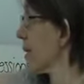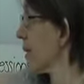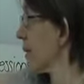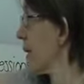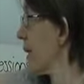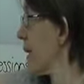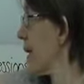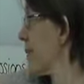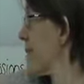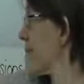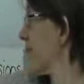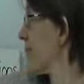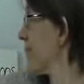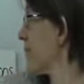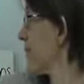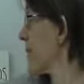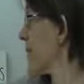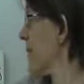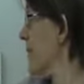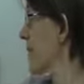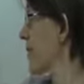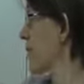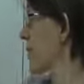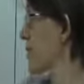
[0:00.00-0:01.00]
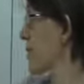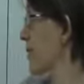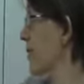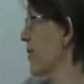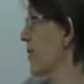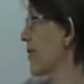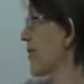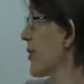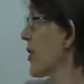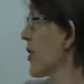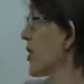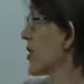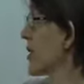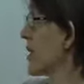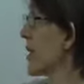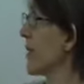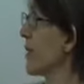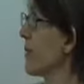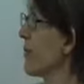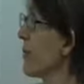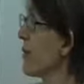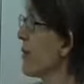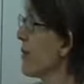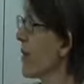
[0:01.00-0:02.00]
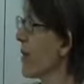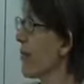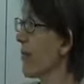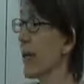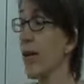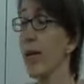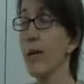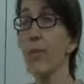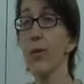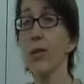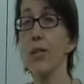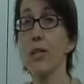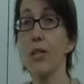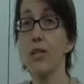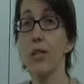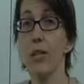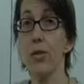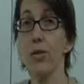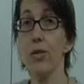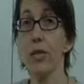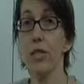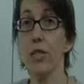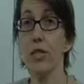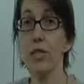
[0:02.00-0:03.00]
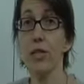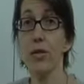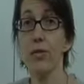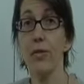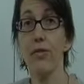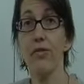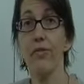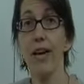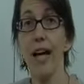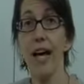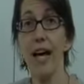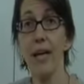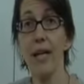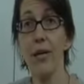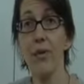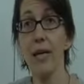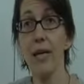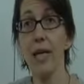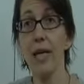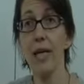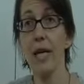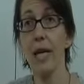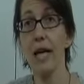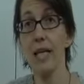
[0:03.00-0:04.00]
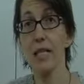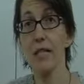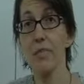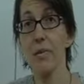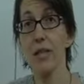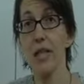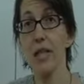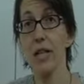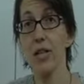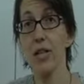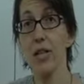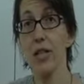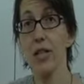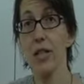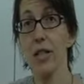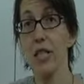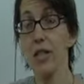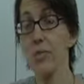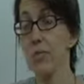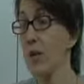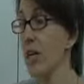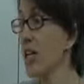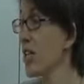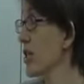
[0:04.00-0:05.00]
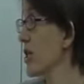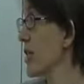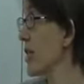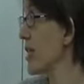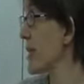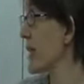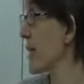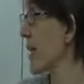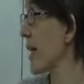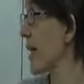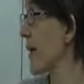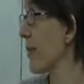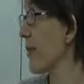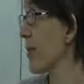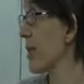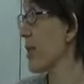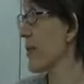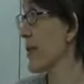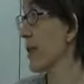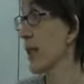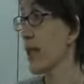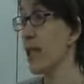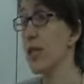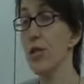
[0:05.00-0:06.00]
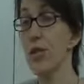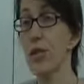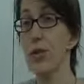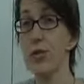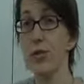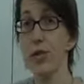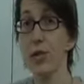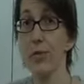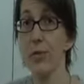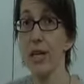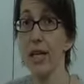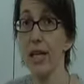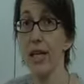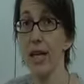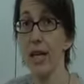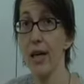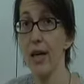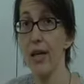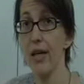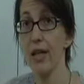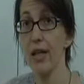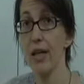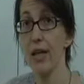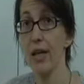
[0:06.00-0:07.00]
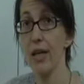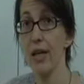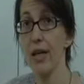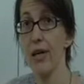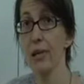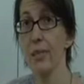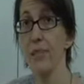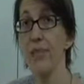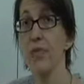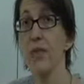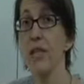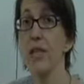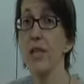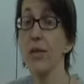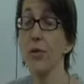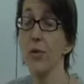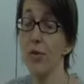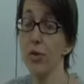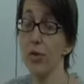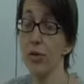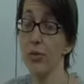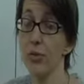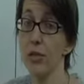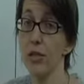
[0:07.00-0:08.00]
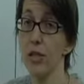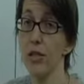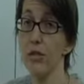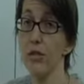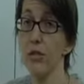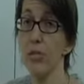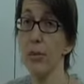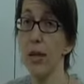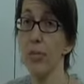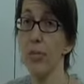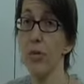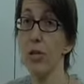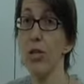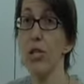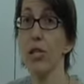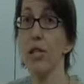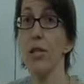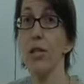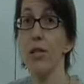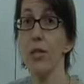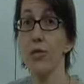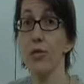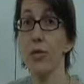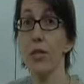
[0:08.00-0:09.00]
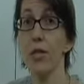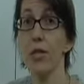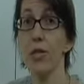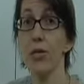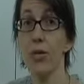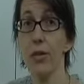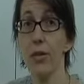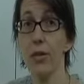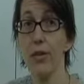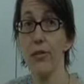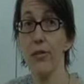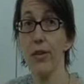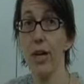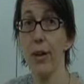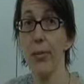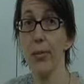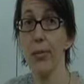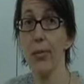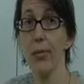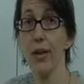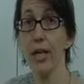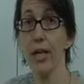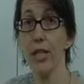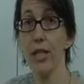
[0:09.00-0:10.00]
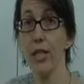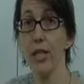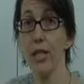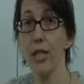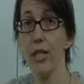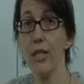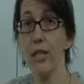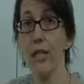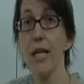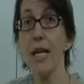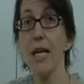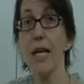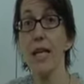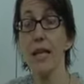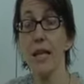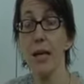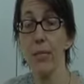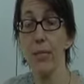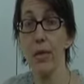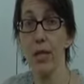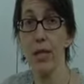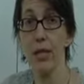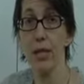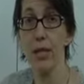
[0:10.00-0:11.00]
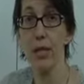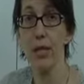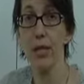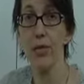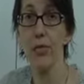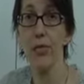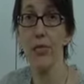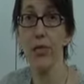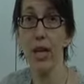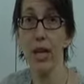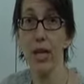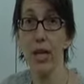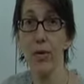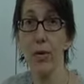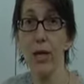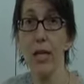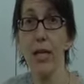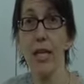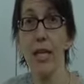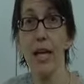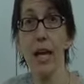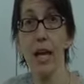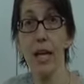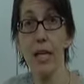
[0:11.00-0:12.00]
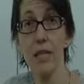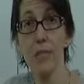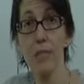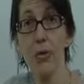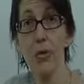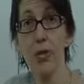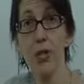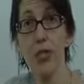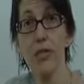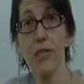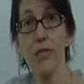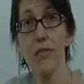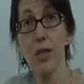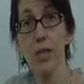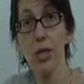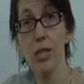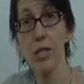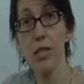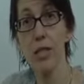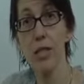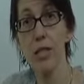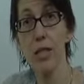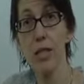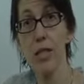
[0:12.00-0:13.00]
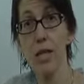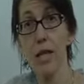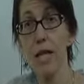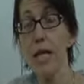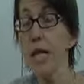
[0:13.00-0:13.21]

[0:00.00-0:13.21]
Okay, so the first thing that we want to be able to do is to evaluate exponential expressions, and I'll be doing this using my calculator. You do want to remember to use the order of operations. That means that you evaluate the exponents first